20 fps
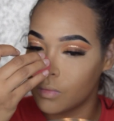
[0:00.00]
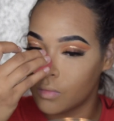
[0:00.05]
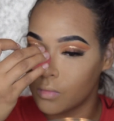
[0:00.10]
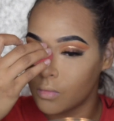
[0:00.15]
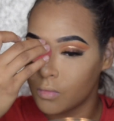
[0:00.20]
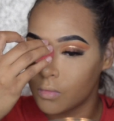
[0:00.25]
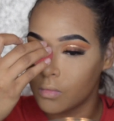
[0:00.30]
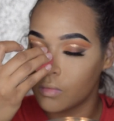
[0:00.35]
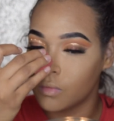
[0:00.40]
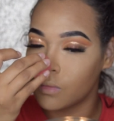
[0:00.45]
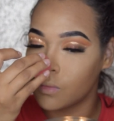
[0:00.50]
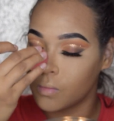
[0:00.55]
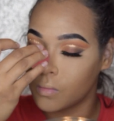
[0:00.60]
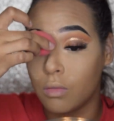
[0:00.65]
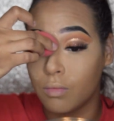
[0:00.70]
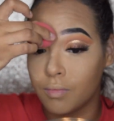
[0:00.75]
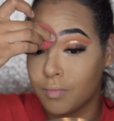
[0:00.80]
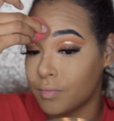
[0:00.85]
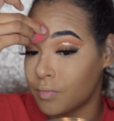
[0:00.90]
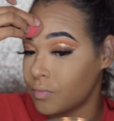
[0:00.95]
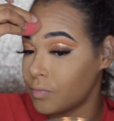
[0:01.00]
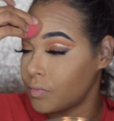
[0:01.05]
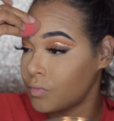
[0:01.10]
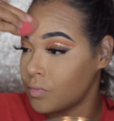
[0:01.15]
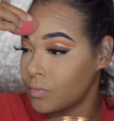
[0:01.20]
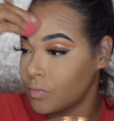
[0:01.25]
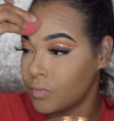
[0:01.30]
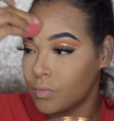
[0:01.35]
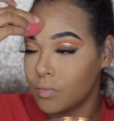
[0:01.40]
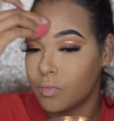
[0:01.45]
I highly
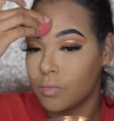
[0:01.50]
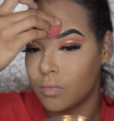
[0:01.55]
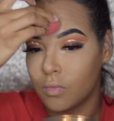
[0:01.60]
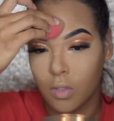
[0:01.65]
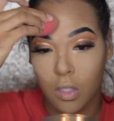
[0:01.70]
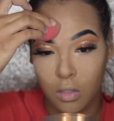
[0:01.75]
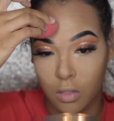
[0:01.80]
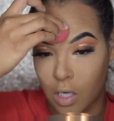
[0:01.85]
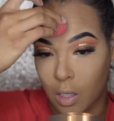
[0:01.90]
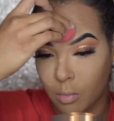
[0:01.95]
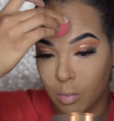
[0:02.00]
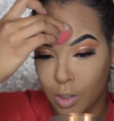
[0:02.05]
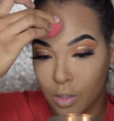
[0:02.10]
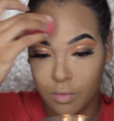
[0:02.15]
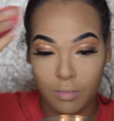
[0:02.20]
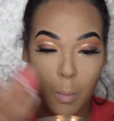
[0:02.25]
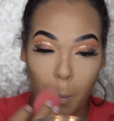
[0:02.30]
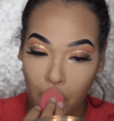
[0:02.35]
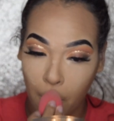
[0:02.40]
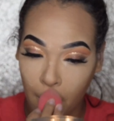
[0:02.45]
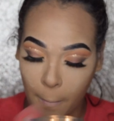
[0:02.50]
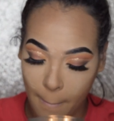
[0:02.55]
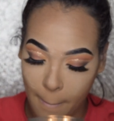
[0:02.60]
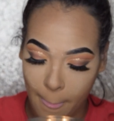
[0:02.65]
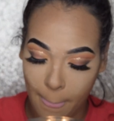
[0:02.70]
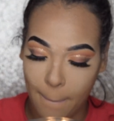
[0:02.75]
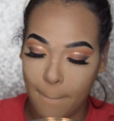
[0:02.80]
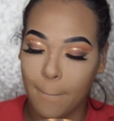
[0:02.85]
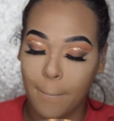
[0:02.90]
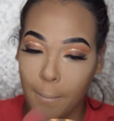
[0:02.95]
recommend this powder.
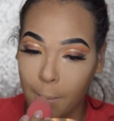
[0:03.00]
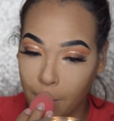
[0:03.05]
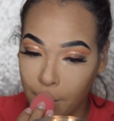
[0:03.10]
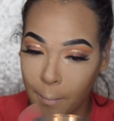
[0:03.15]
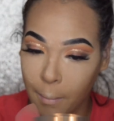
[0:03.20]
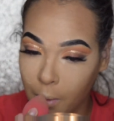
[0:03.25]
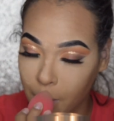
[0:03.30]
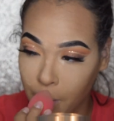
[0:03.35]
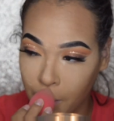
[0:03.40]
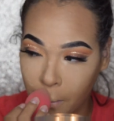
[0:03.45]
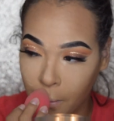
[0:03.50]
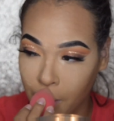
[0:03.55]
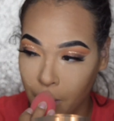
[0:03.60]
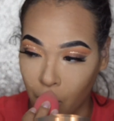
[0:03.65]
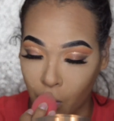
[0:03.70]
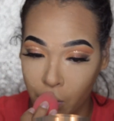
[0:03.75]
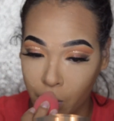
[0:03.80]
This is the shit.